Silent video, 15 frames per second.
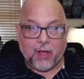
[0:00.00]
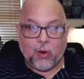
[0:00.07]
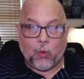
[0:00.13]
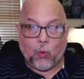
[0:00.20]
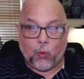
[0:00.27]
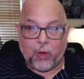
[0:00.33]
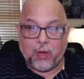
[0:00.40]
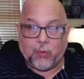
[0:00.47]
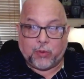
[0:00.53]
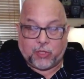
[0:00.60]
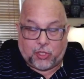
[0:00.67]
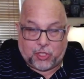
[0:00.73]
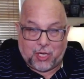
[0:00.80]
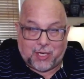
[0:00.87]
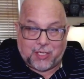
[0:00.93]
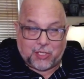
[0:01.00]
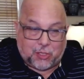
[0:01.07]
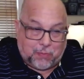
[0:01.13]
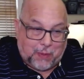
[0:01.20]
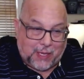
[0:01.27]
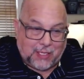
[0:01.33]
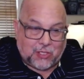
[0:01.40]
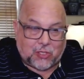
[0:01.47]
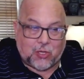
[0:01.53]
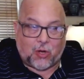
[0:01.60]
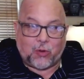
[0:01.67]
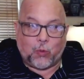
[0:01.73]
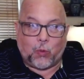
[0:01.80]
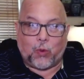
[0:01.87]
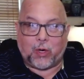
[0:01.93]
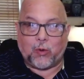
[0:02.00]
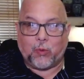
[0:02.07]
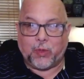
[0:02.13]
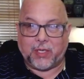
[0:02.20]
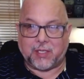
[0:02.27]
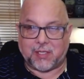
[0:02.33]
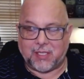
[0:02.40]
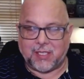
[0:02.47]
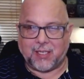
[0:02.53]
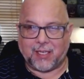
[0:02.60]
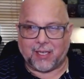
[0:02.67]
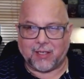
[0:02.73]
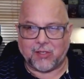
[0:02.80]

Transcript: we will judge based on what we see.